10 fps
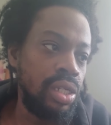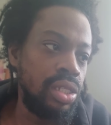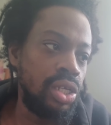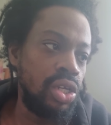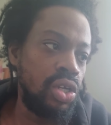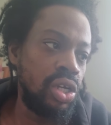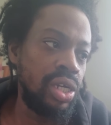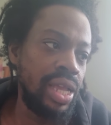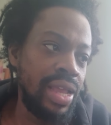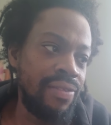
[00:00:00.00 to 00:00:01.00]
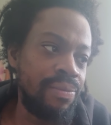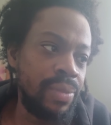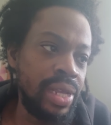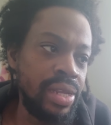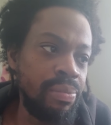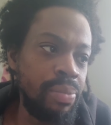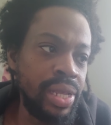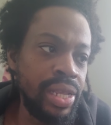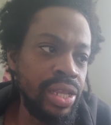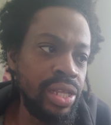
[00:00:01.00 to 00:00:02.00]
The Lord hath made
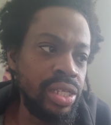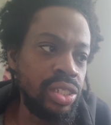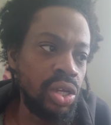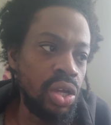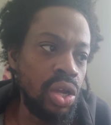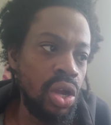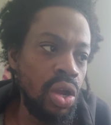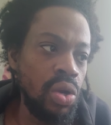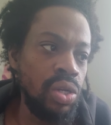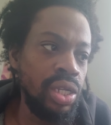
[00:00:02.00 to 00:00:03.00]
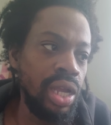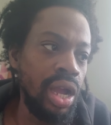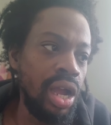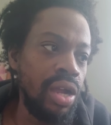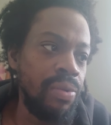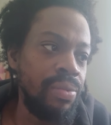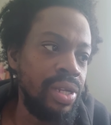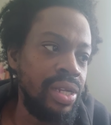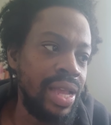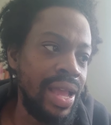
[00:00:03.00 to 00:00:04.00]
bare his holy arm
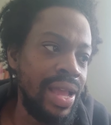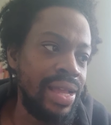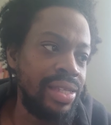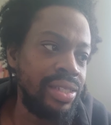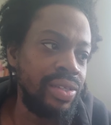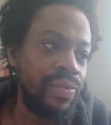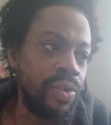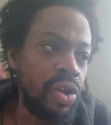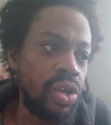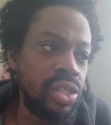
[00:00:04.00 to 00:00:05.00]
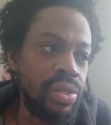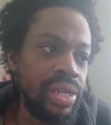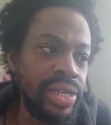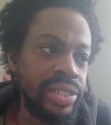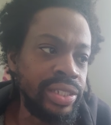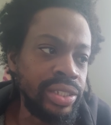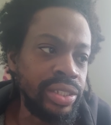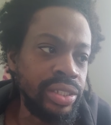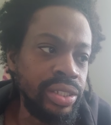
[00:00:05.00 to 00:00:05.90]
in the eyes of all the nations